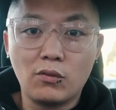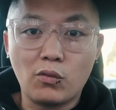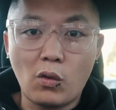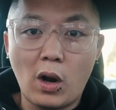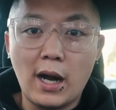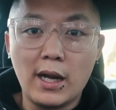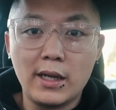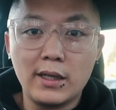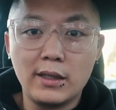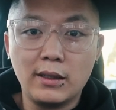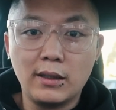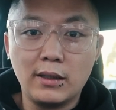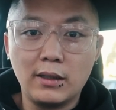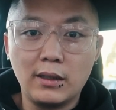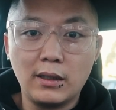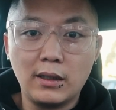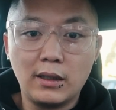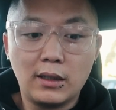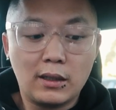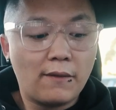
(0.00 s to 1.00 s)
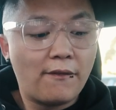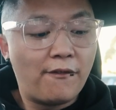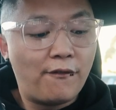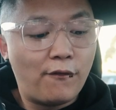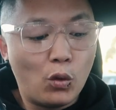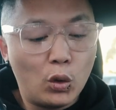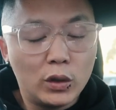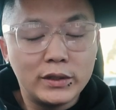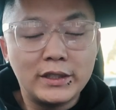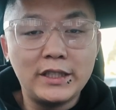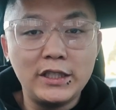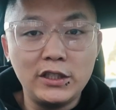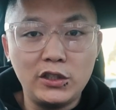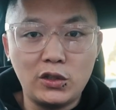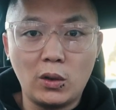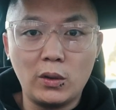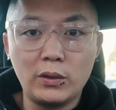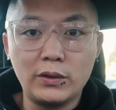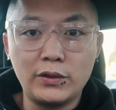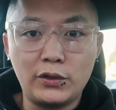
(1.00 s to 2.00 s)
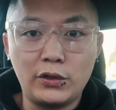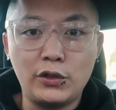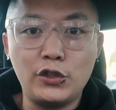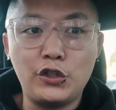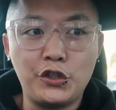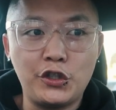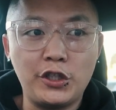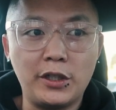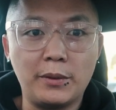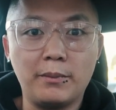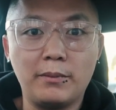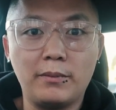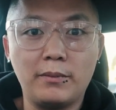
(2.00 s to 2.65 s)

right? Forty dollars to ship.